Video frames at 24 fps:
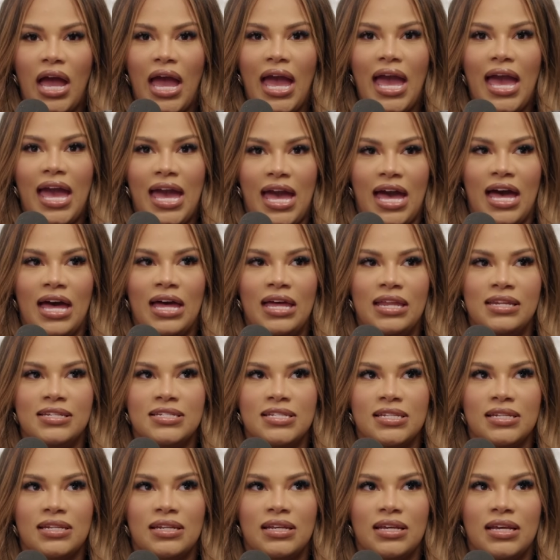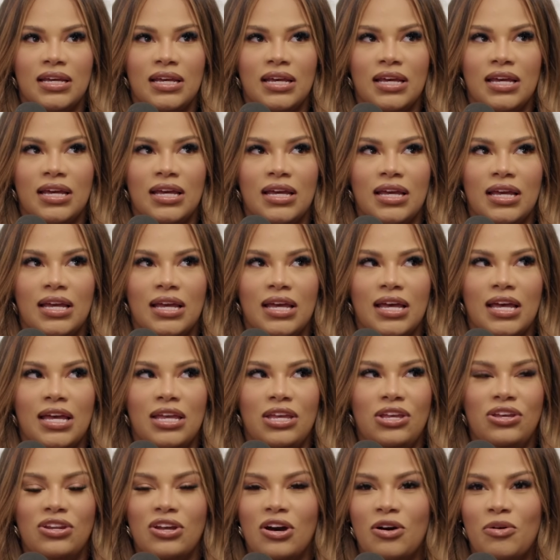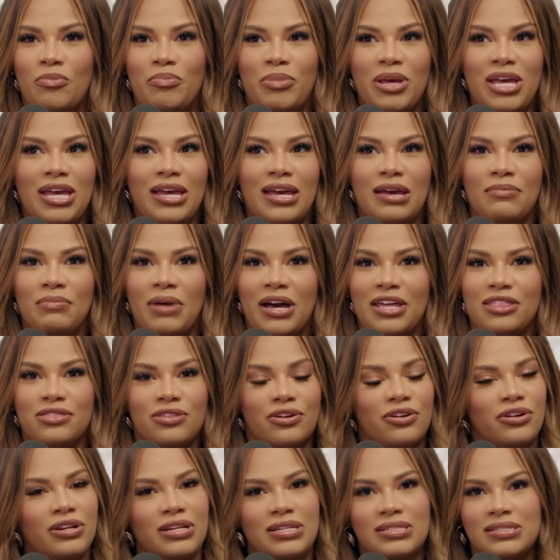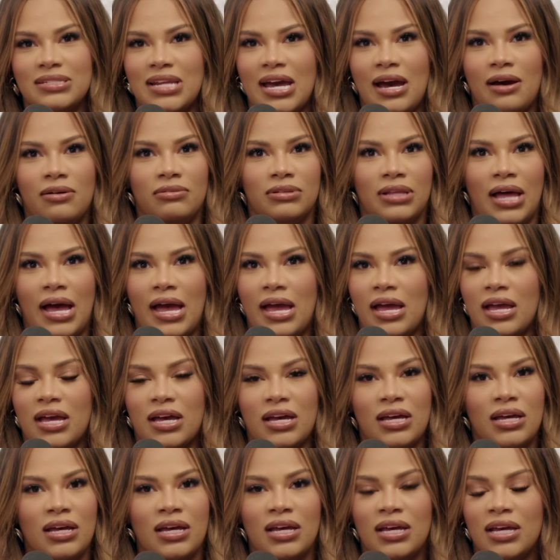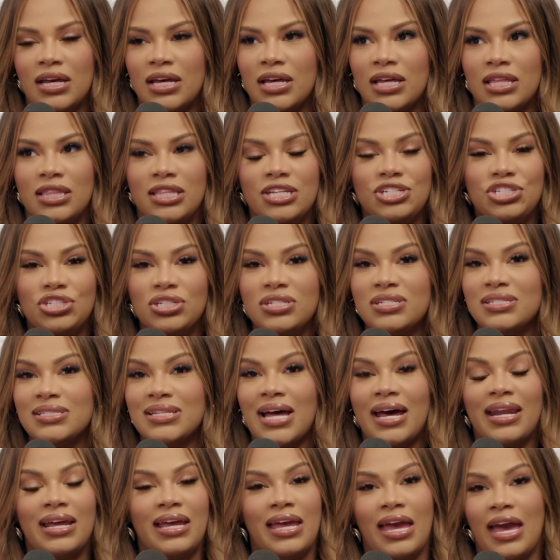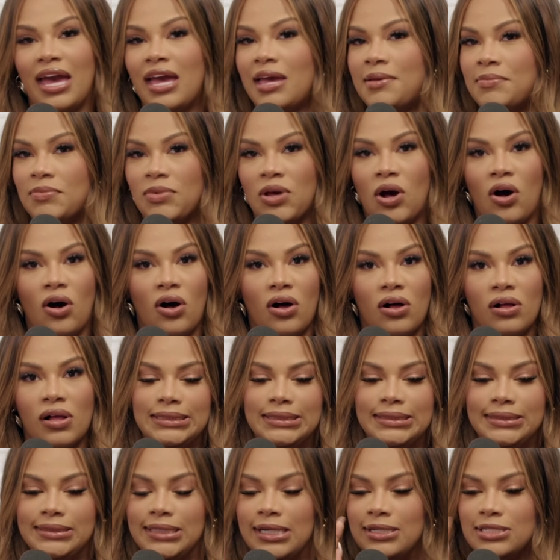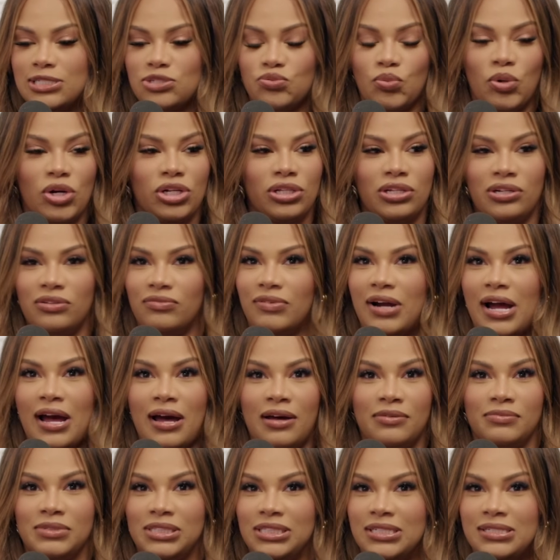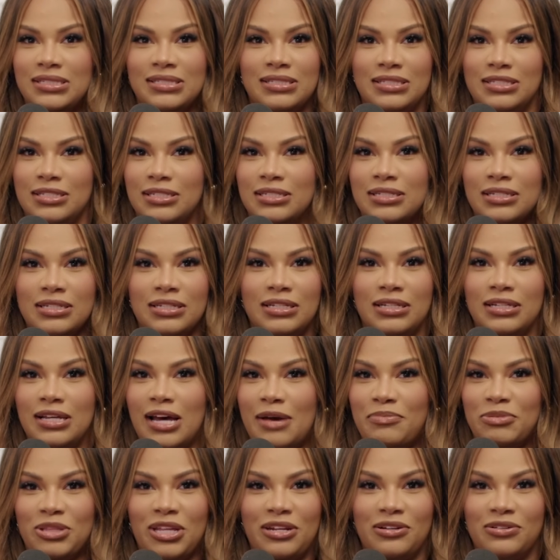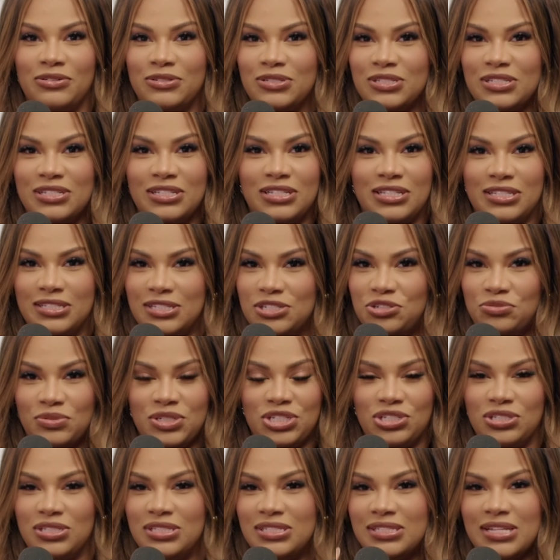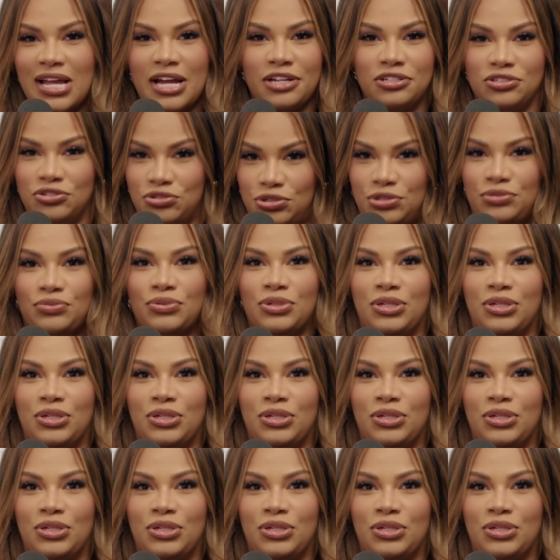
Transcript: And, being in my 30s now, like, this shit is not a game, y'all. Y'all swirling around with these hypotheticals and situations is not true.